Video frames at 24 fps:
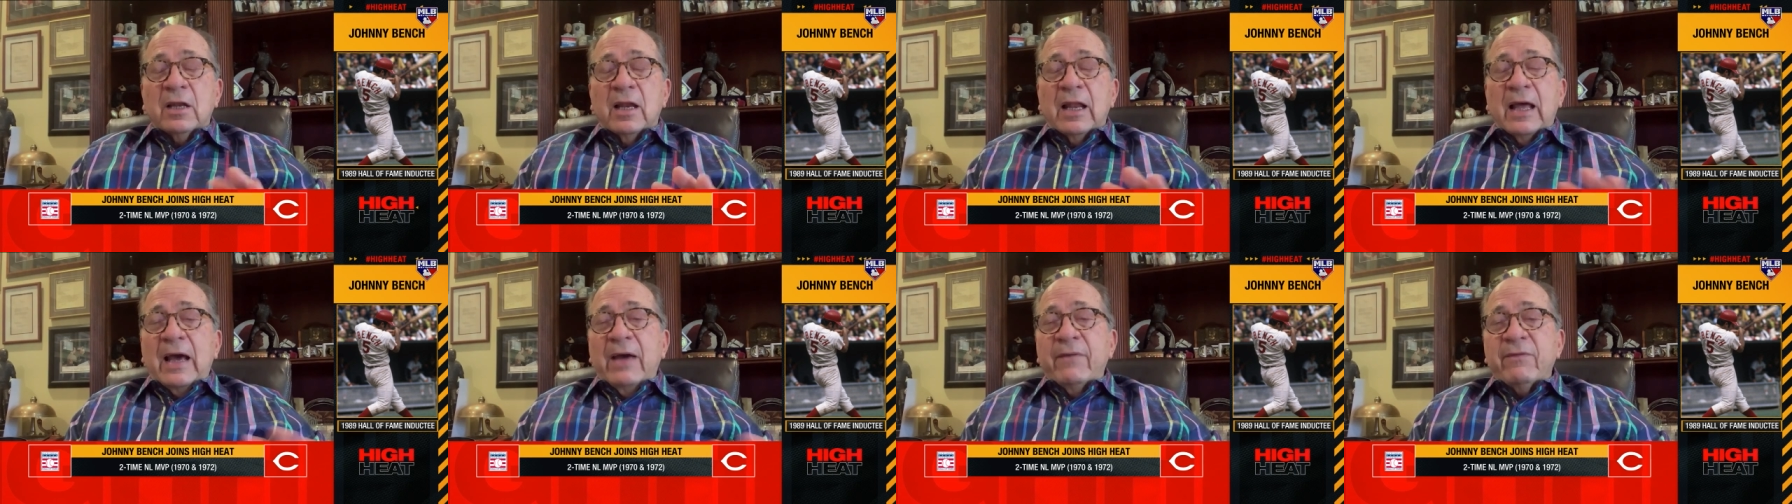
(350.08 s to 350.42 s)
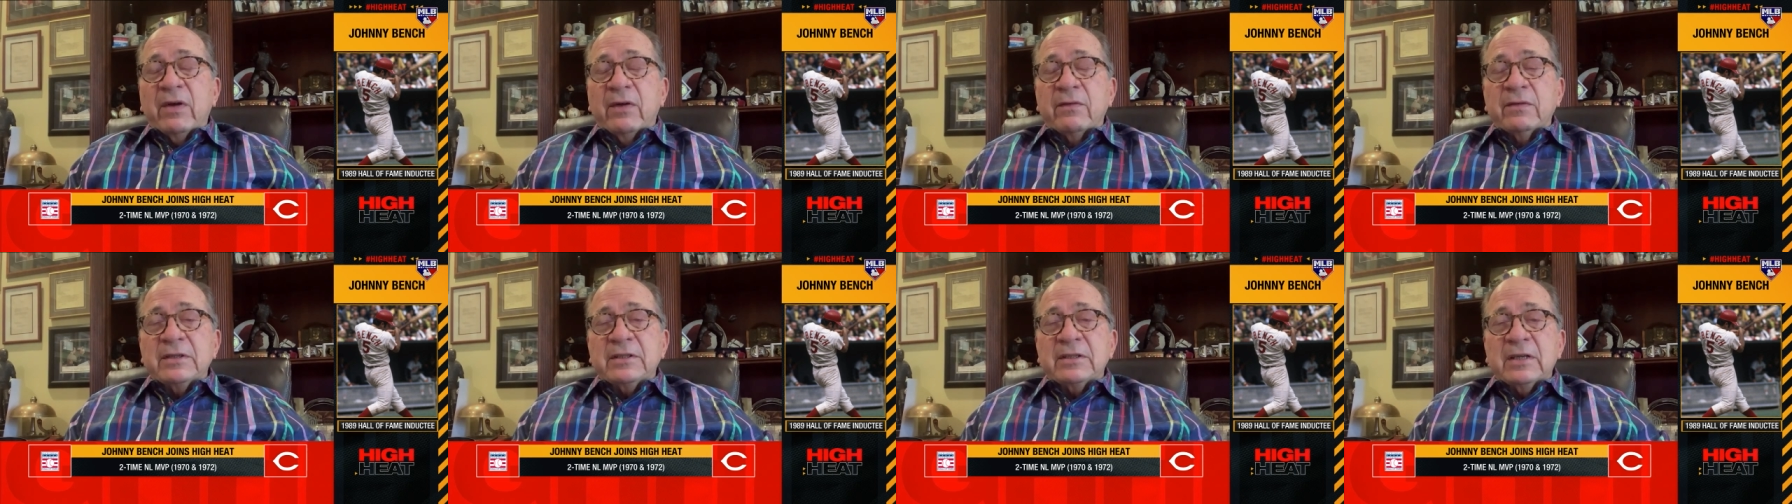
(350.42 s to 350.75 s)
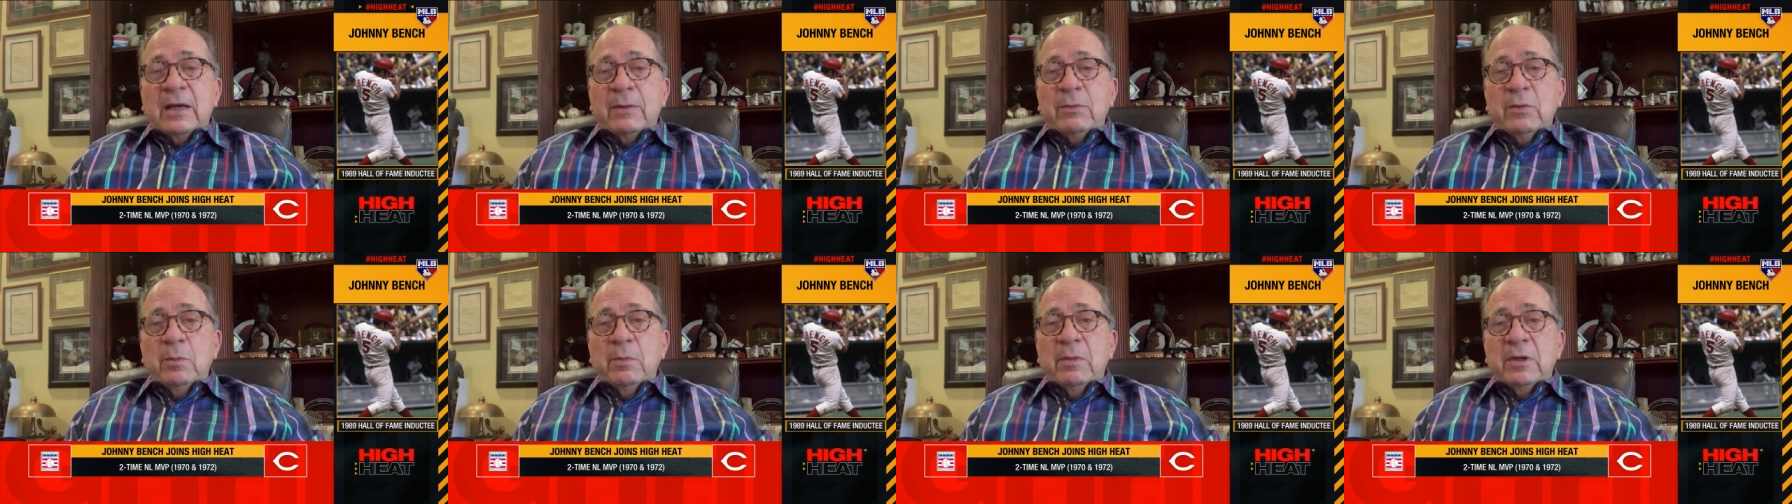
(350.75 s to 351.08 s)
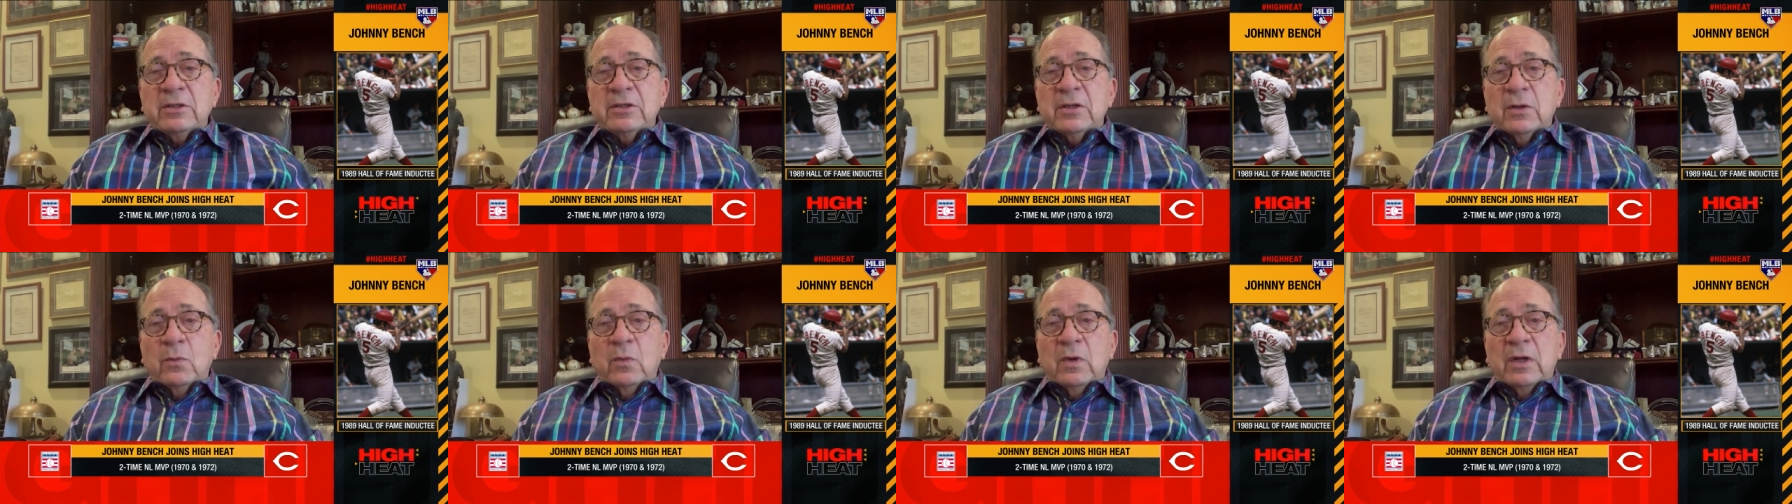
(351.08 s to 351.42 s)
to laugh every time you
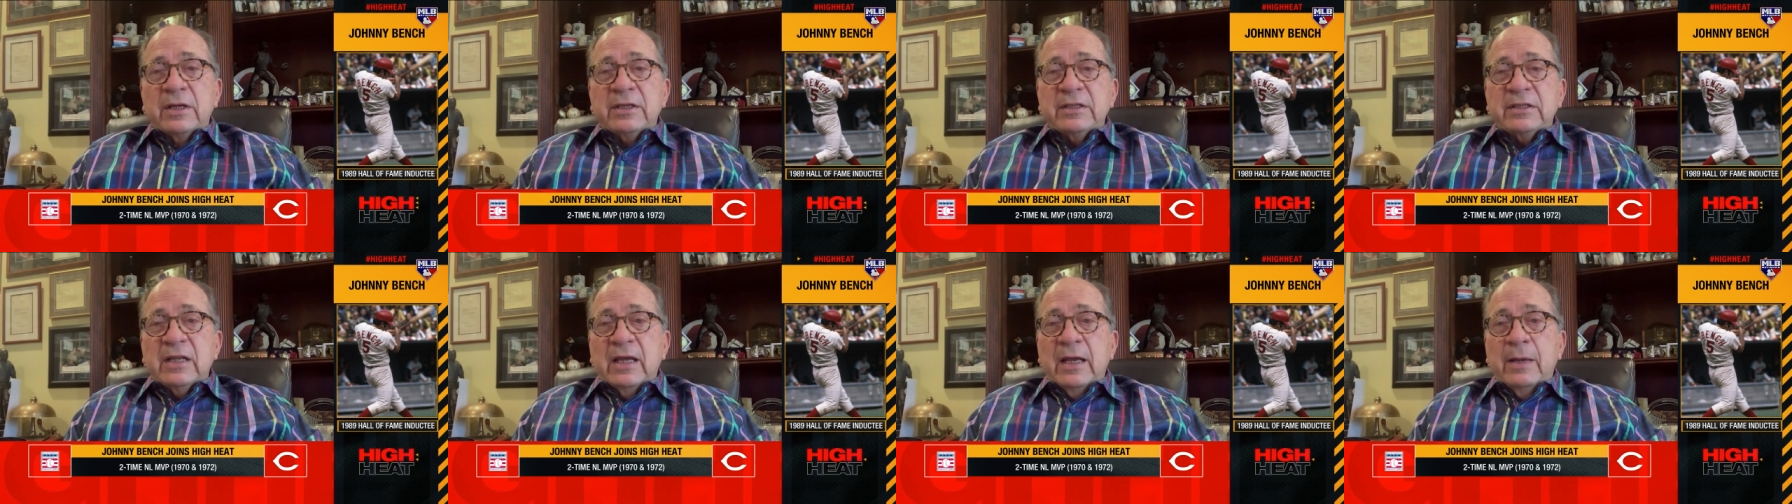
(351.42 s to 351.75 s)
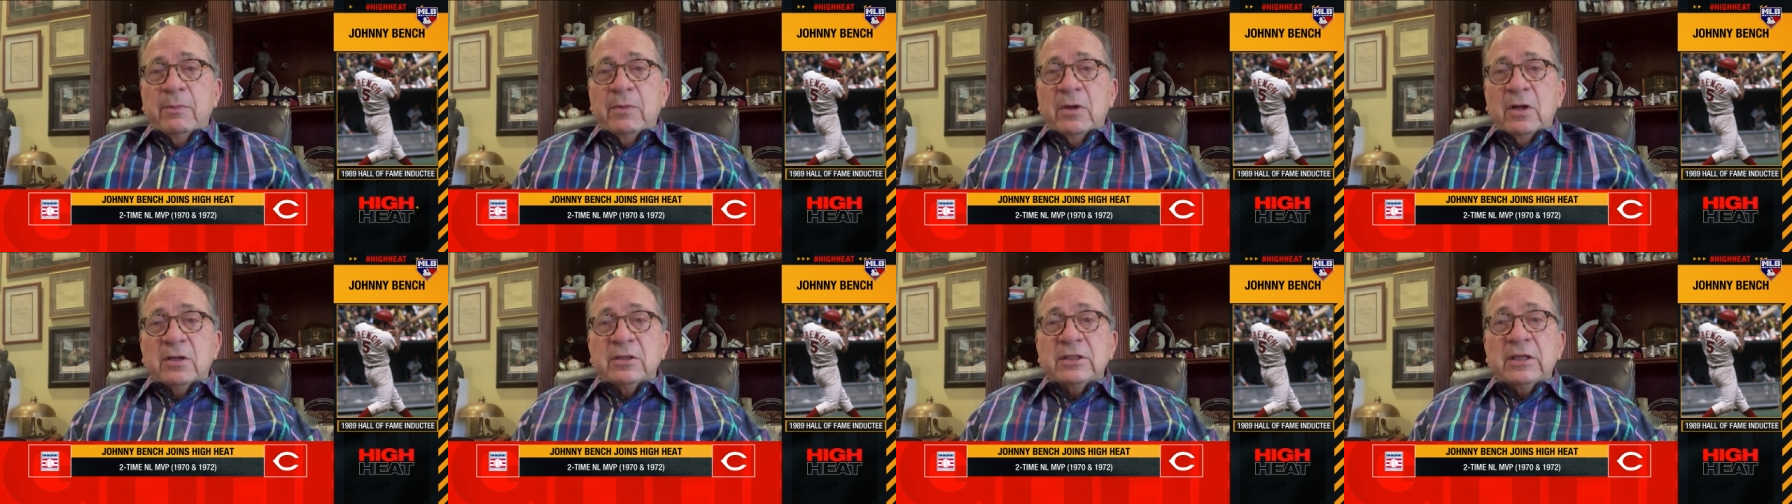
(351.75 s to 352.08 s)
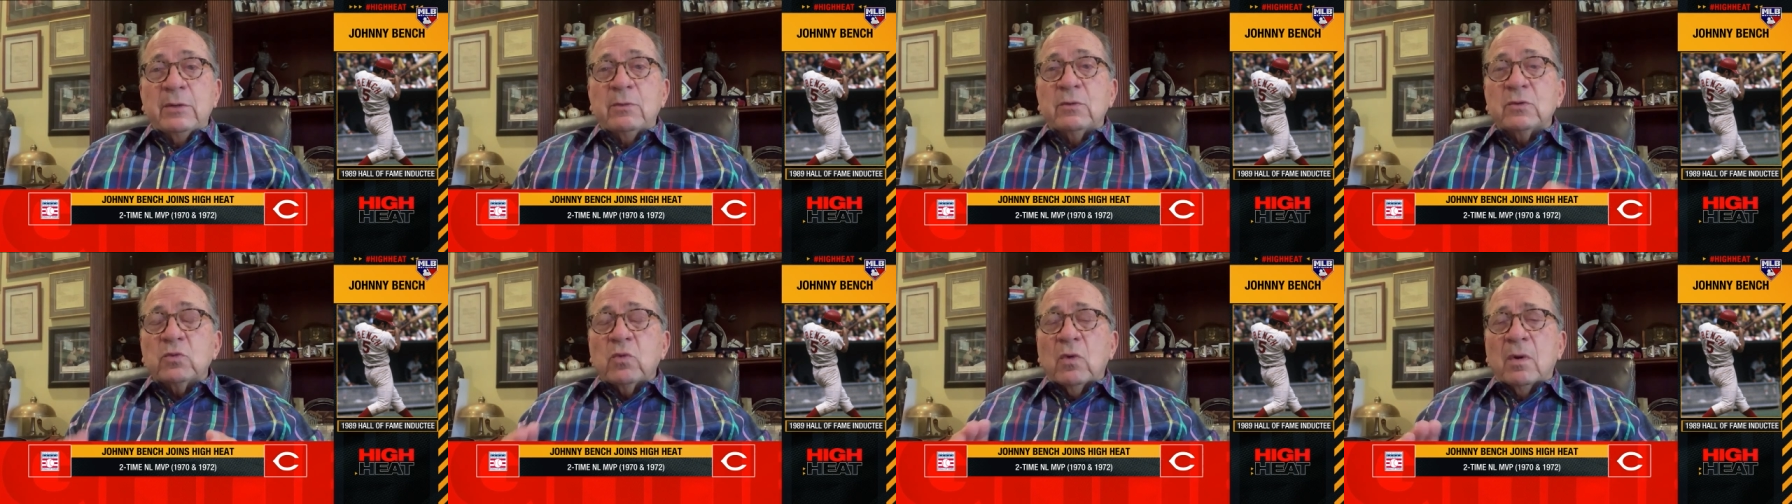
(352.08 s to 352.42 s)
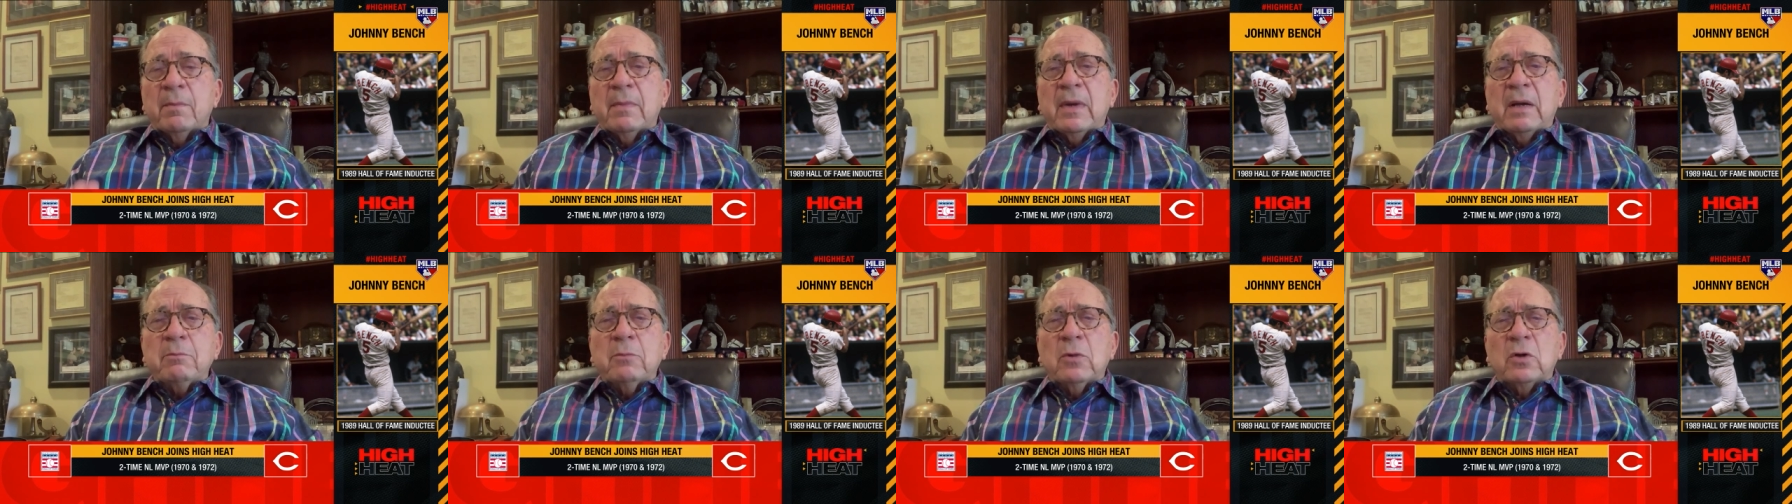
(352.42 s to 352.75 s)
mention Willie's name because he was
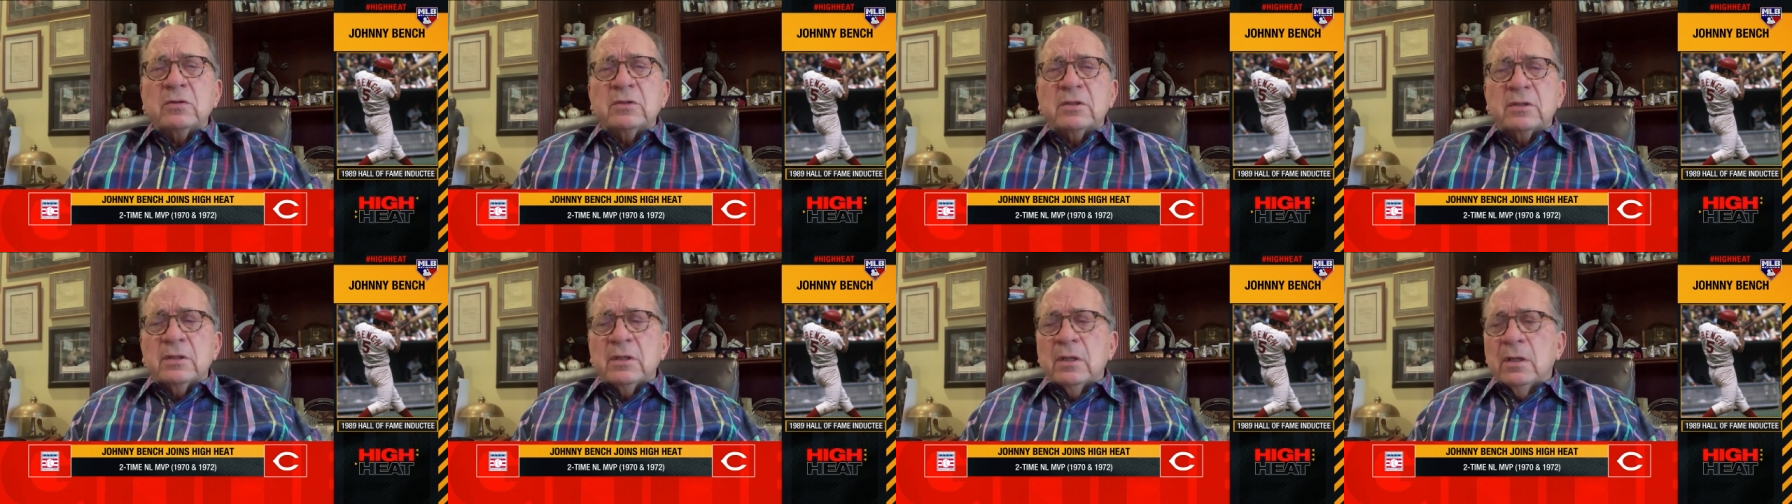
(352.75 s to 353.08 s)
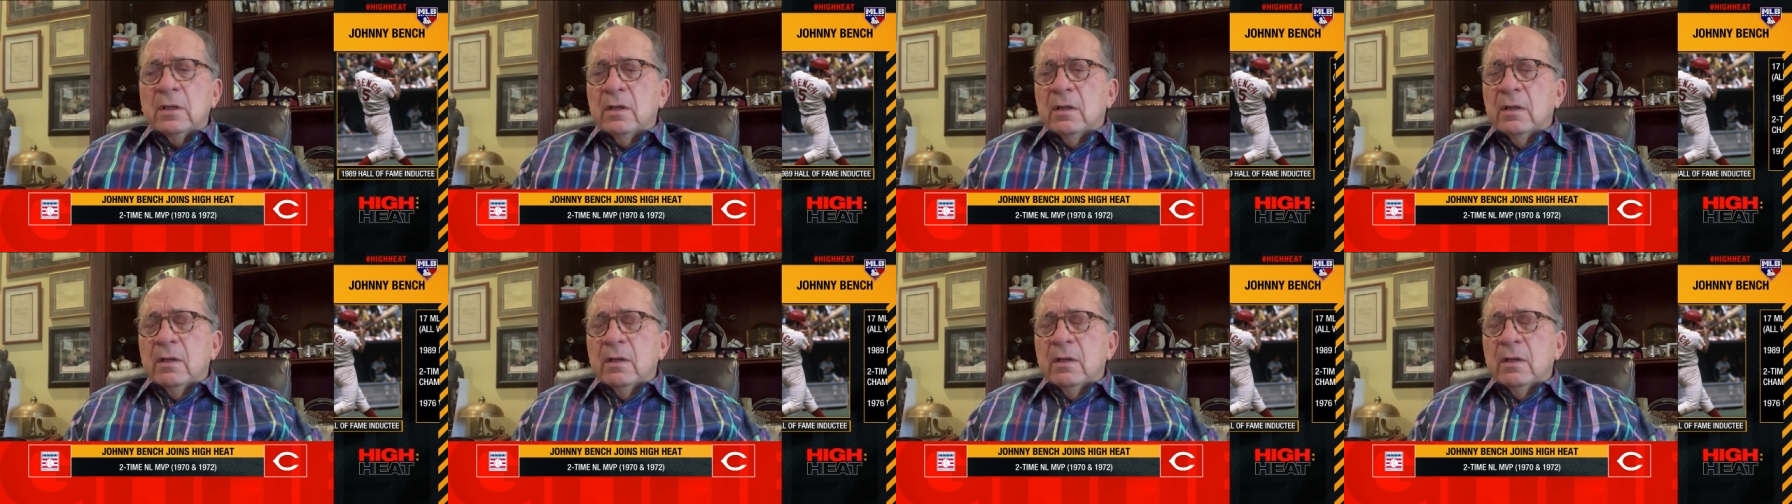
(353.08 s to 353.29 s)
one of my most